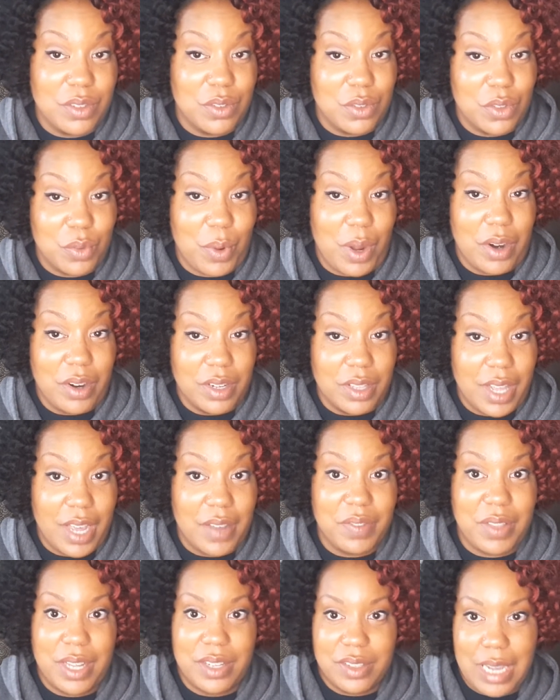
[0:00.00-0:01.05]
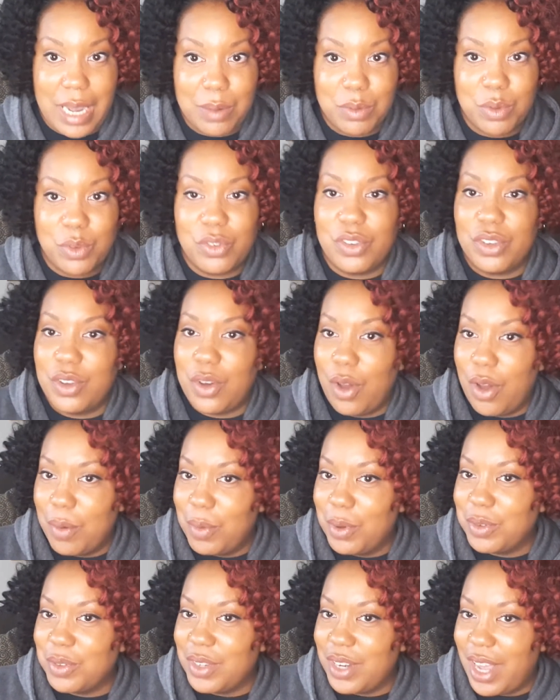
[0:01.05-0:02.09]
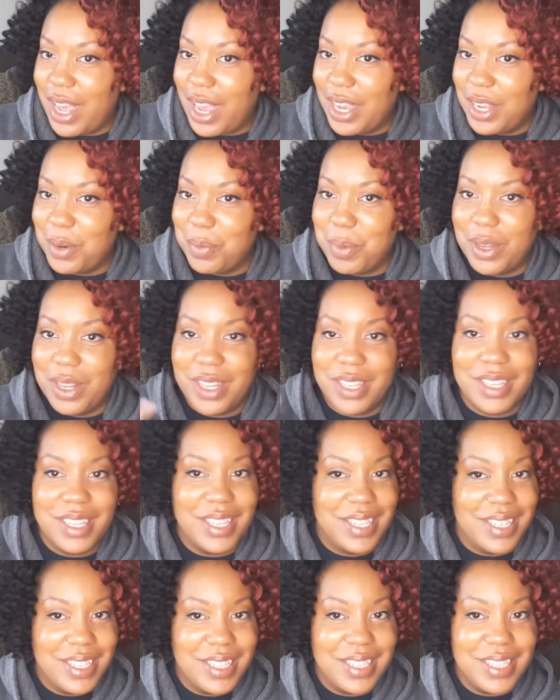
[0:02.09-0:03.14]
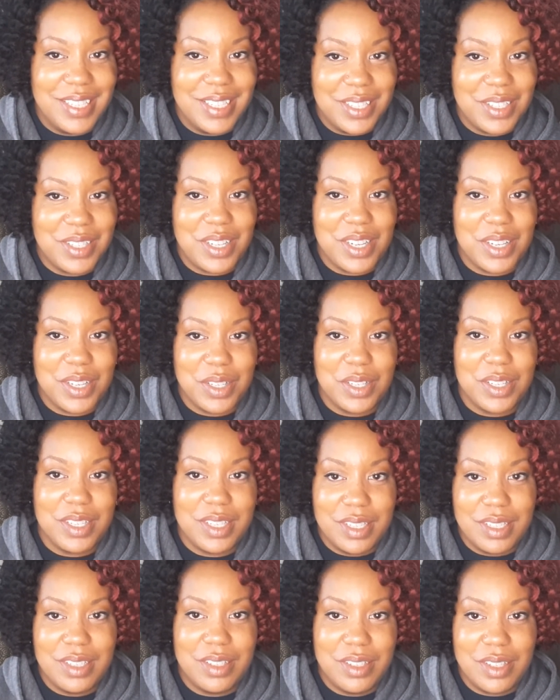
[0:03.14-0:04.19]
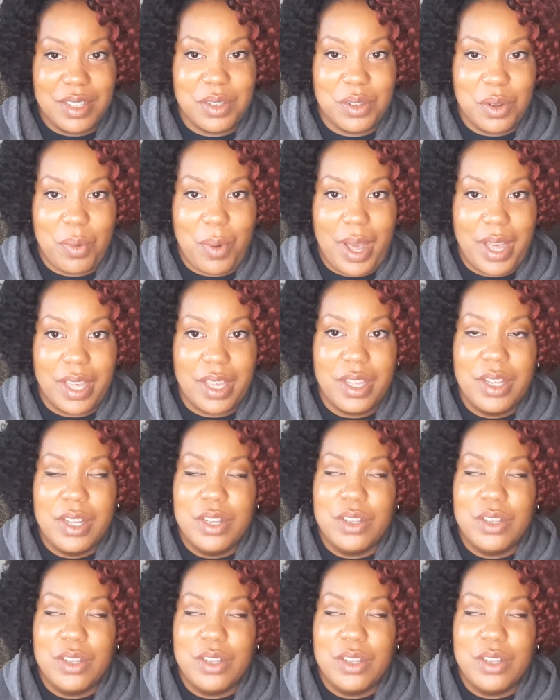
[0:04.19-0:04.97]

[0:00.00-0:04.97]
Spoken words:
throughout her life, like times where she almost died but didn't quite.